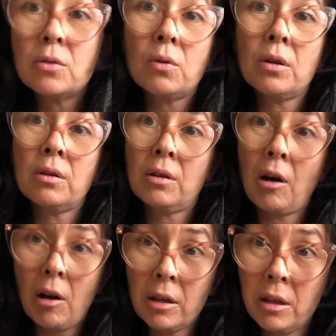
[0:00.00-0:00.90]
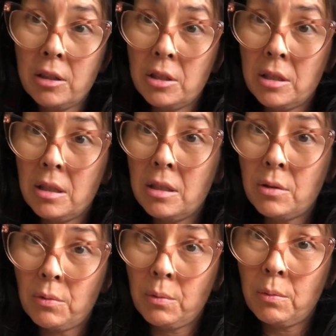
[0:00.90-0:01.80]
or the God consciousness,
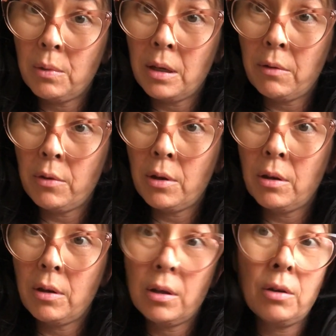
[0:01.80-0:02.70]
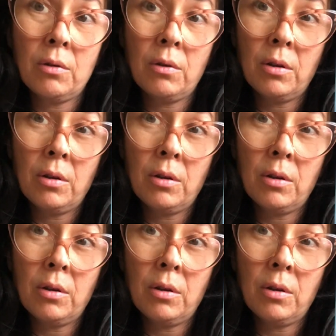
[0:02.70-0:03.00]
or whatever you